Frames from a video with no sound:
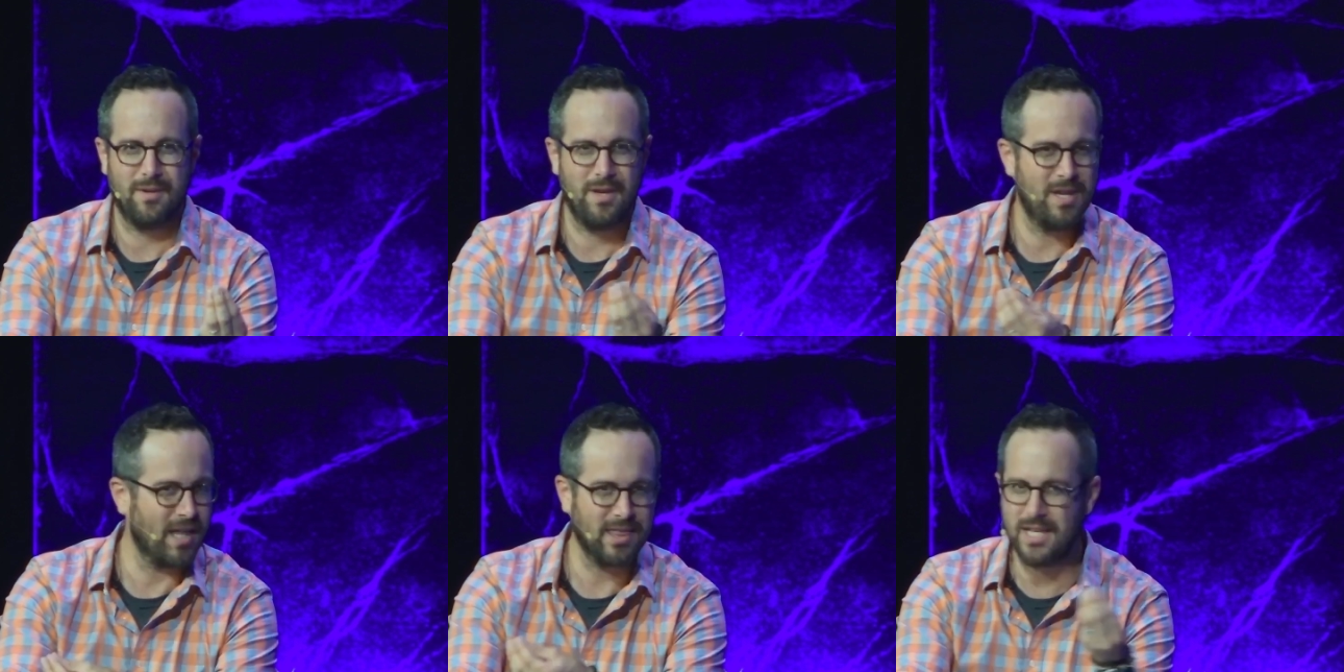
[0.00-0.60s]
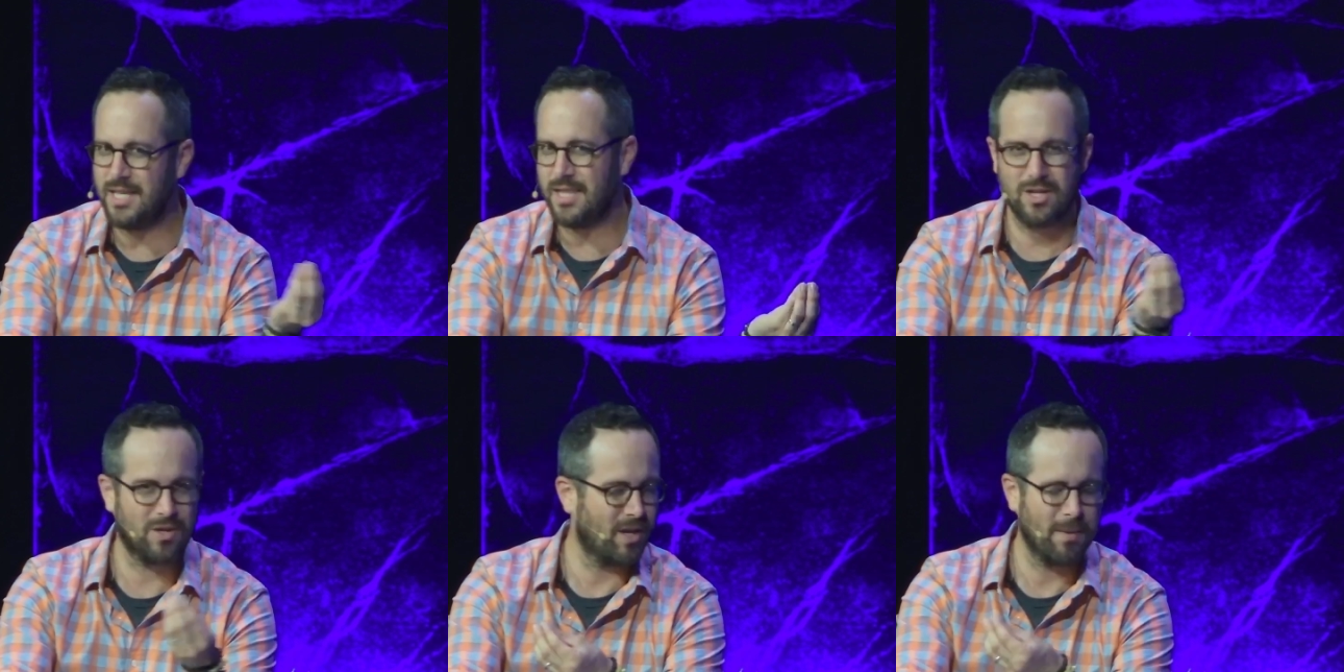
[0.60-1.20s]
Nothing that
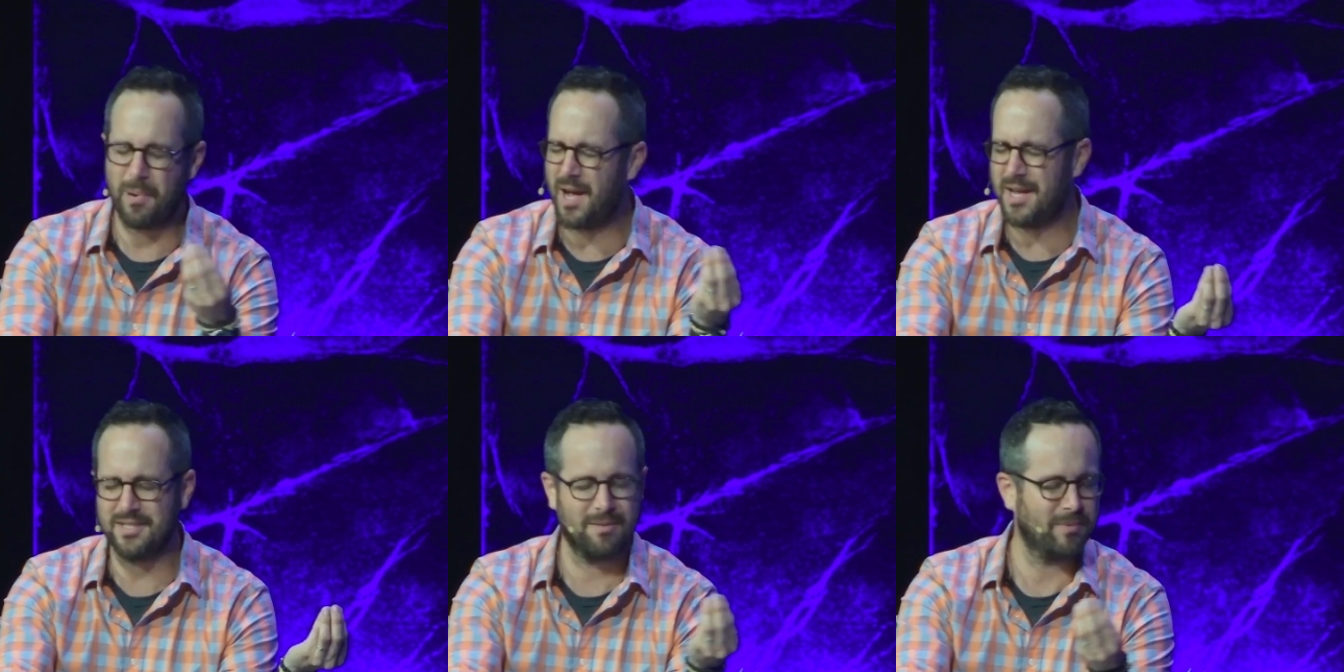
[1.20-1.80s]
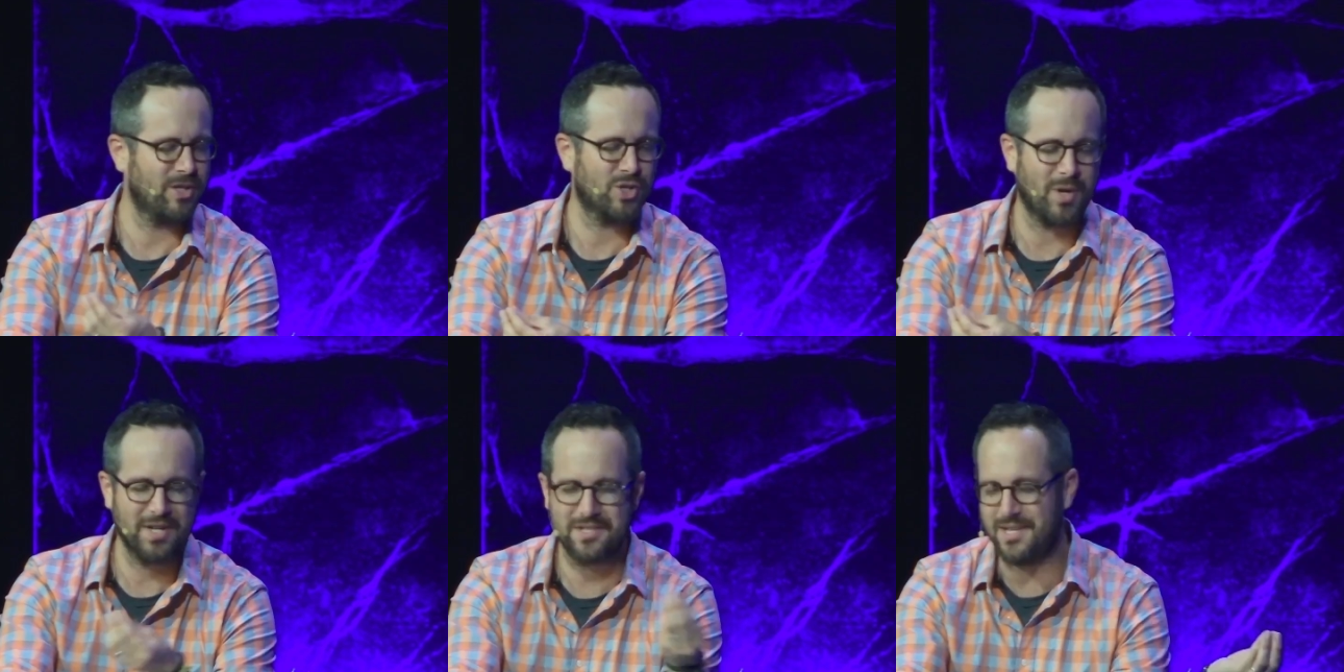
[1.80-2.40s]
you could possibly
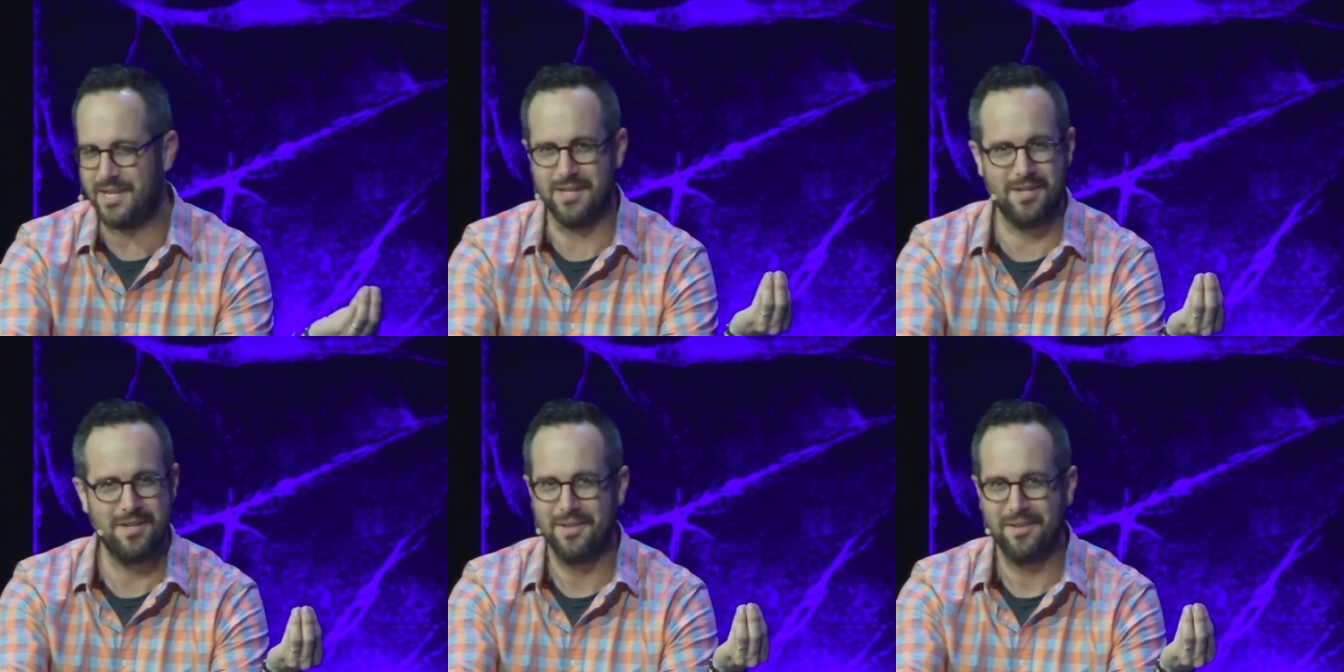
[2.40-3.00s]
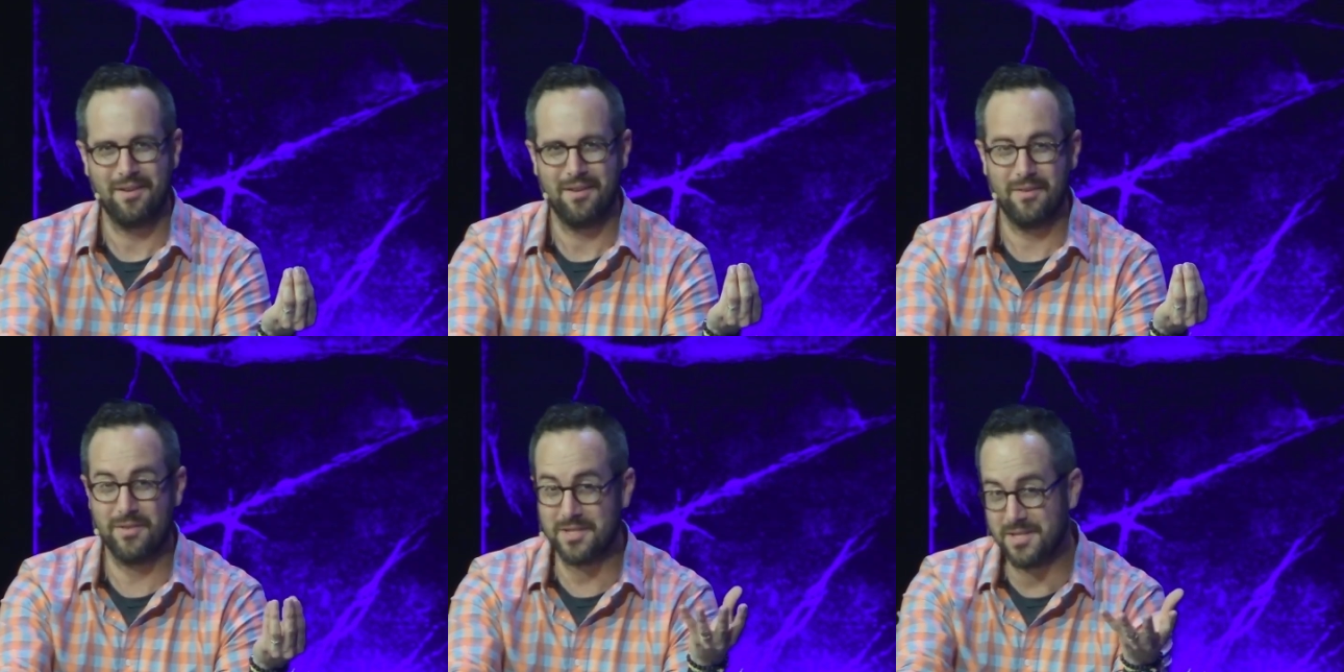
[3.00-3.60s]
trust in,
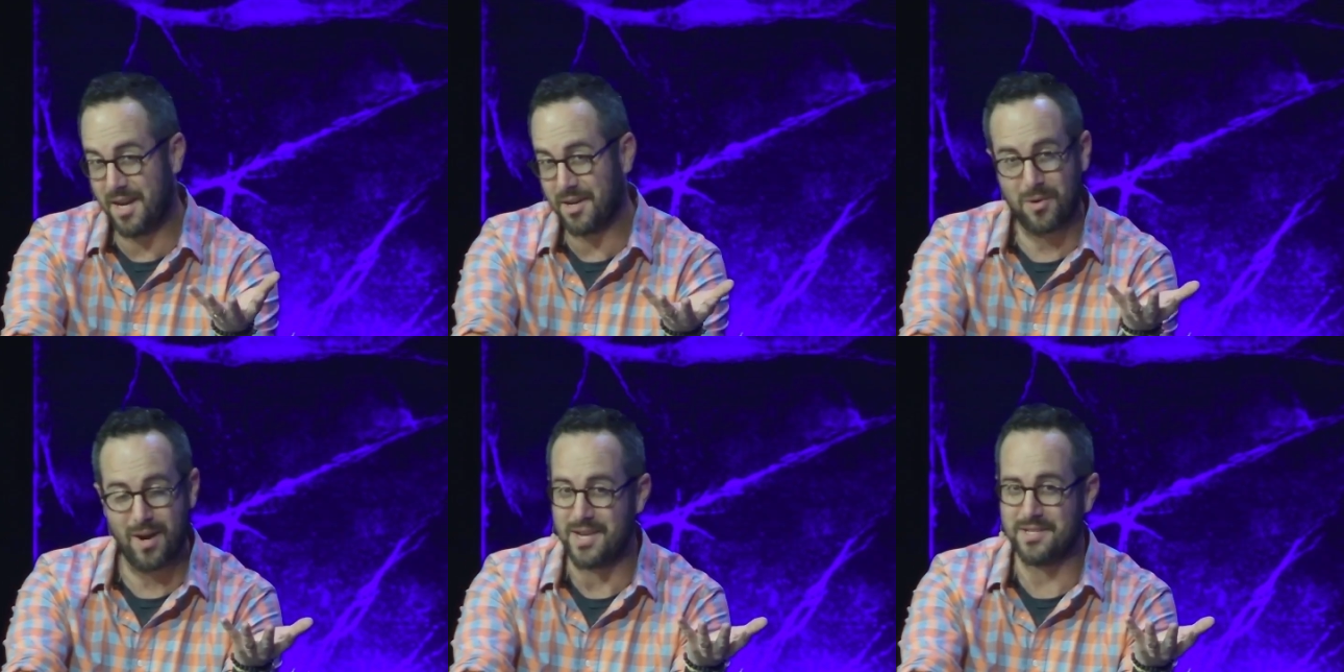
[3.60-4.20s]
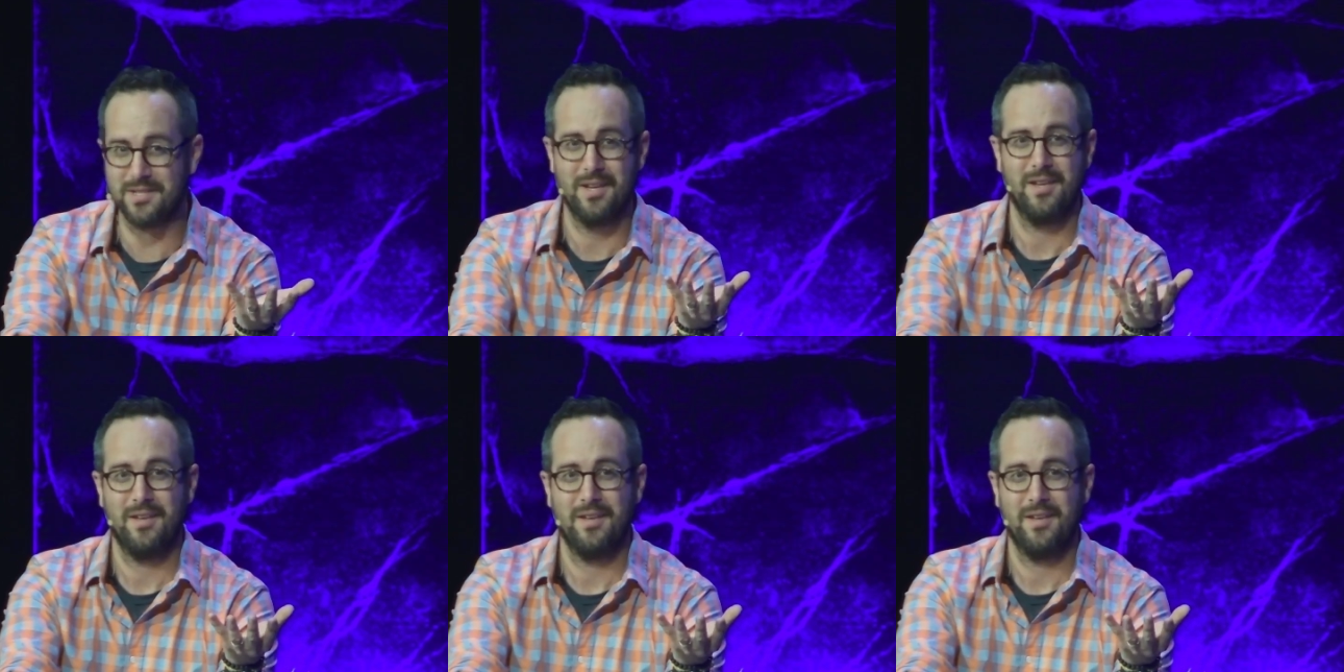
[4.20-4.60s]
if it's not Christ,